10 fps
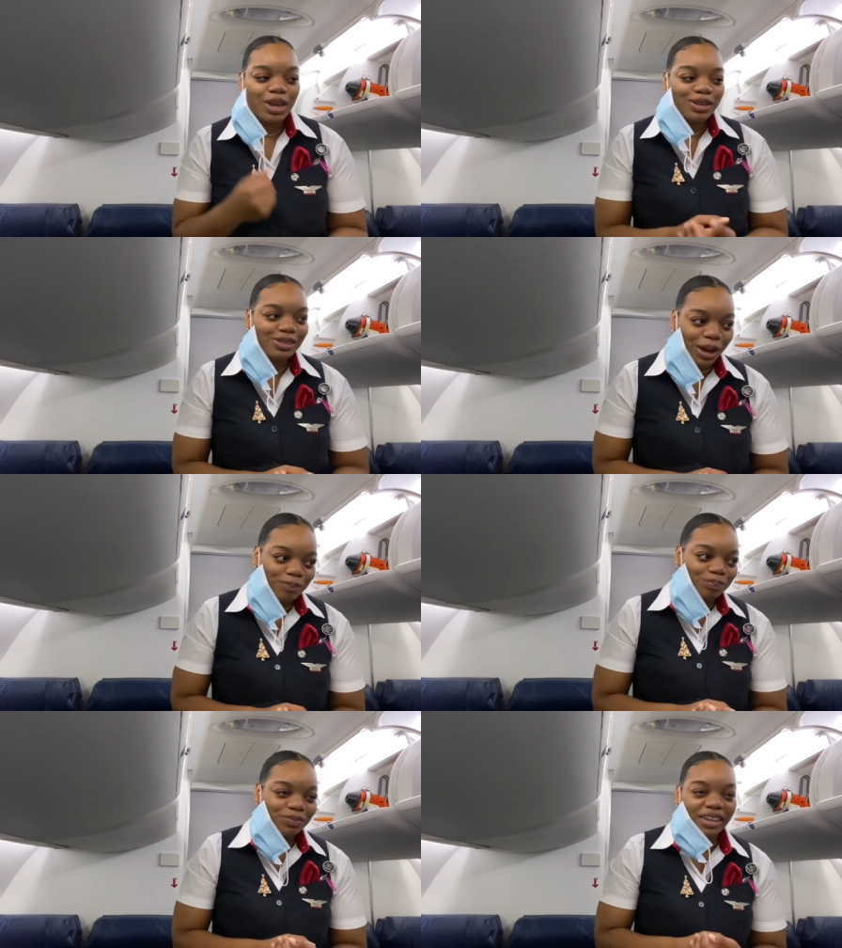So
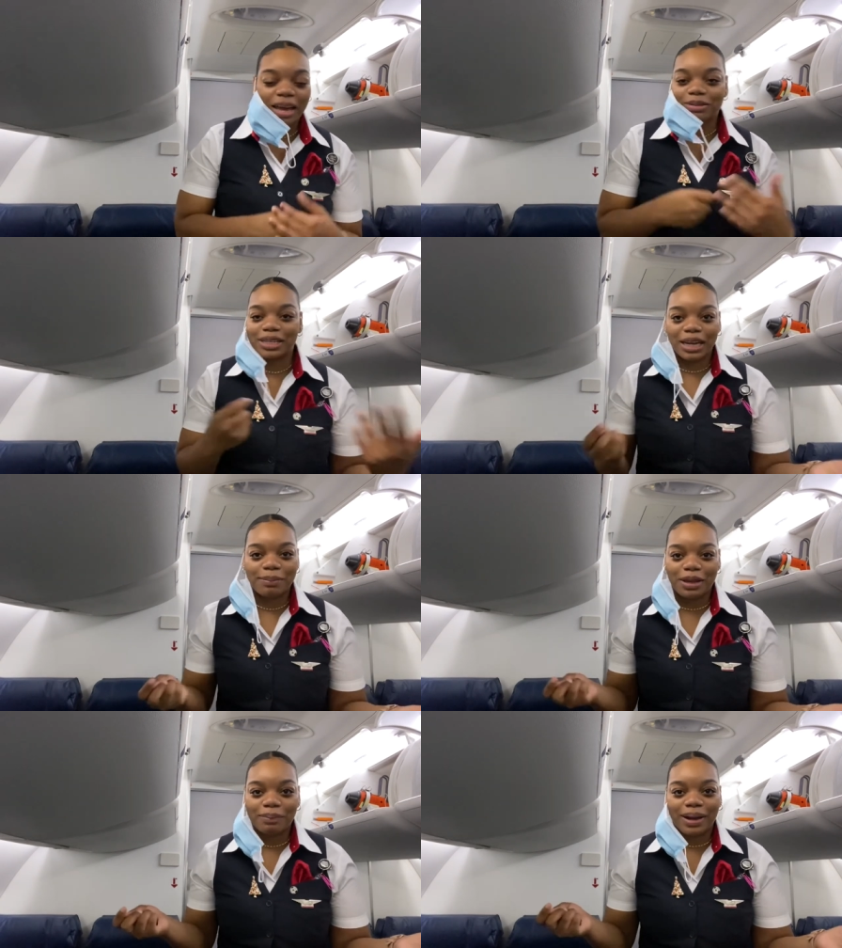I'm still gonna
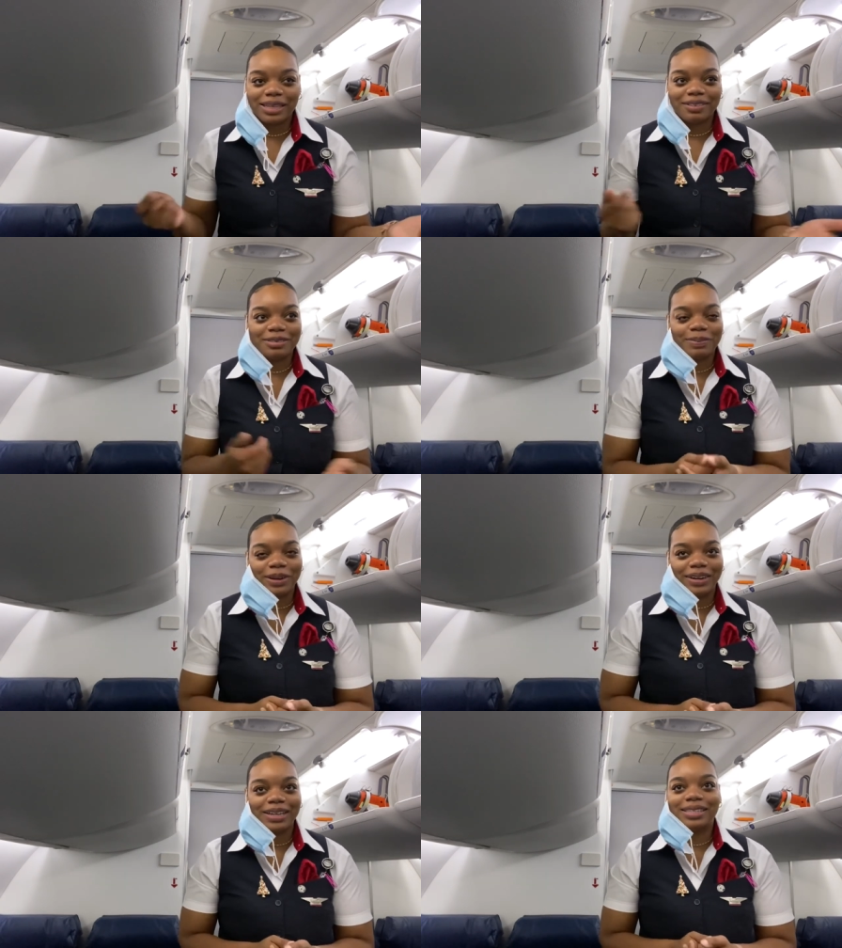be in positive
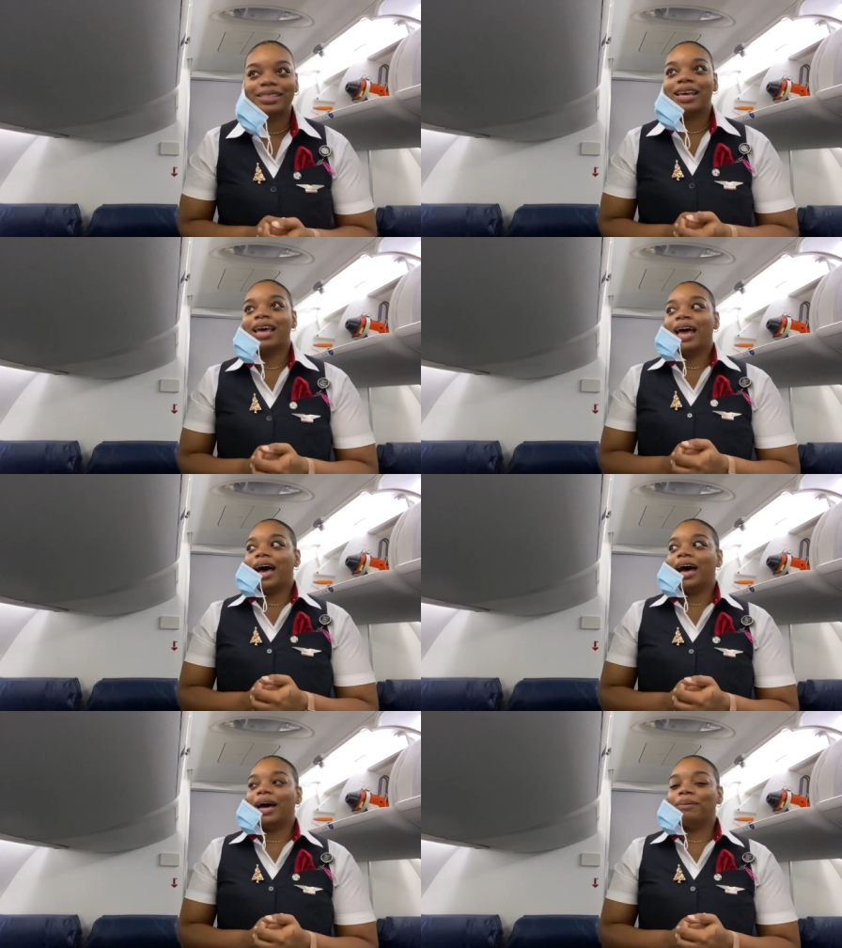spirits.
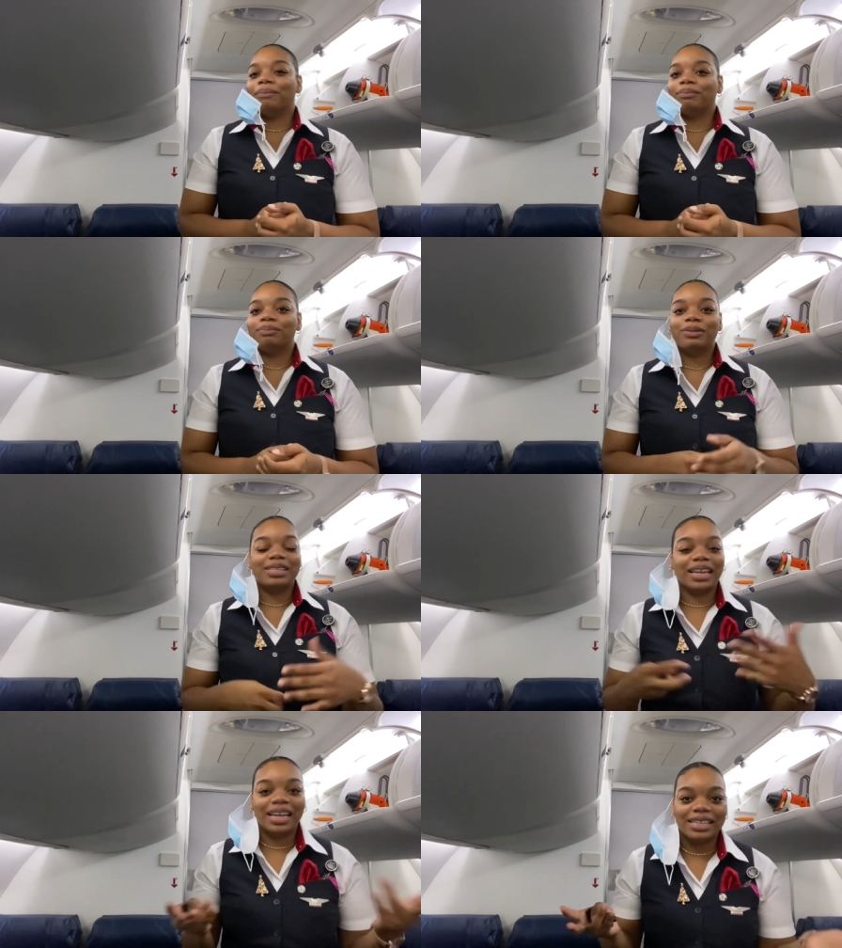Um, it's
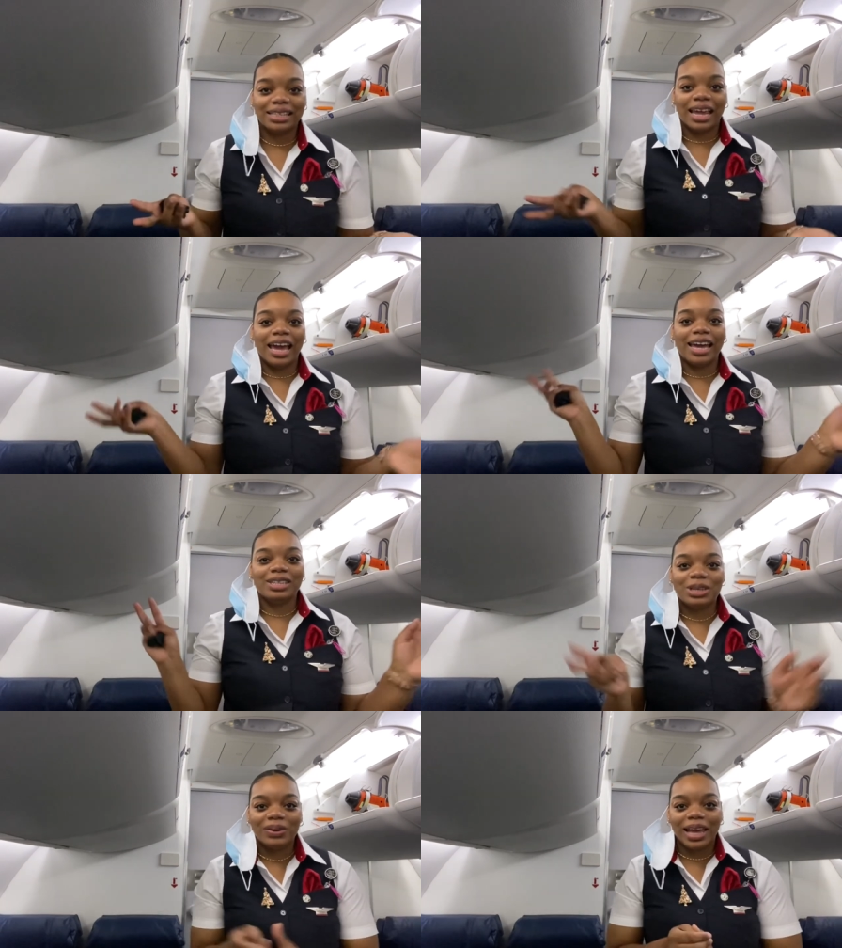an easy day,
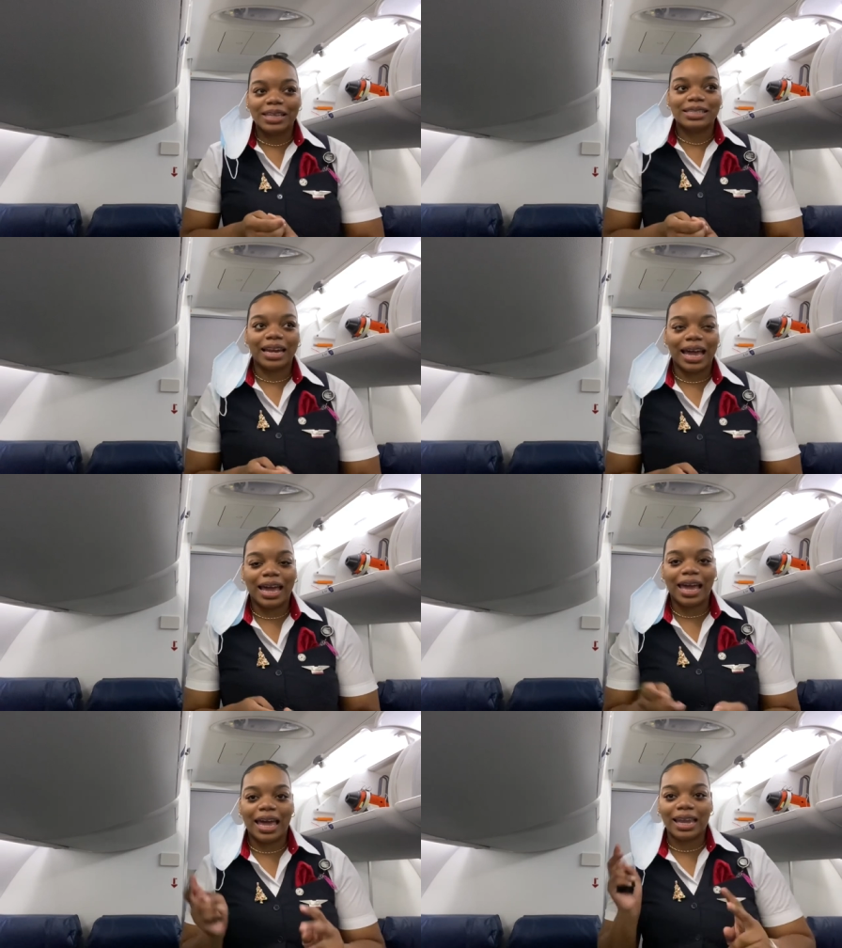two legs
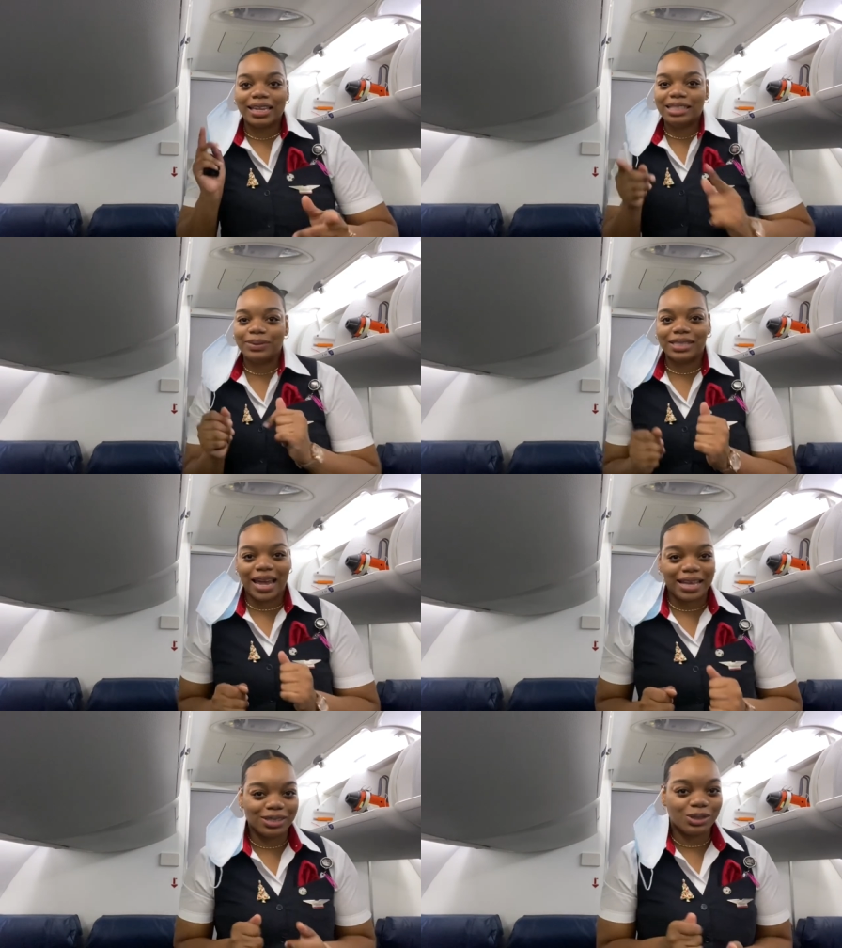today, and let's see what today
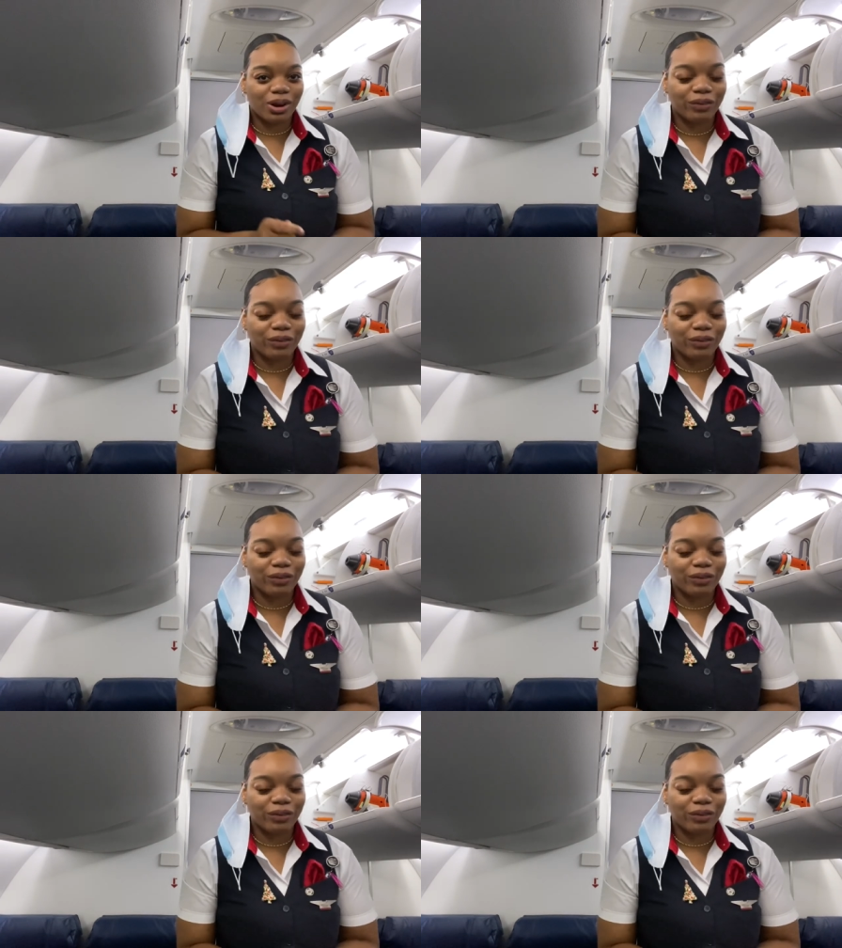has in store for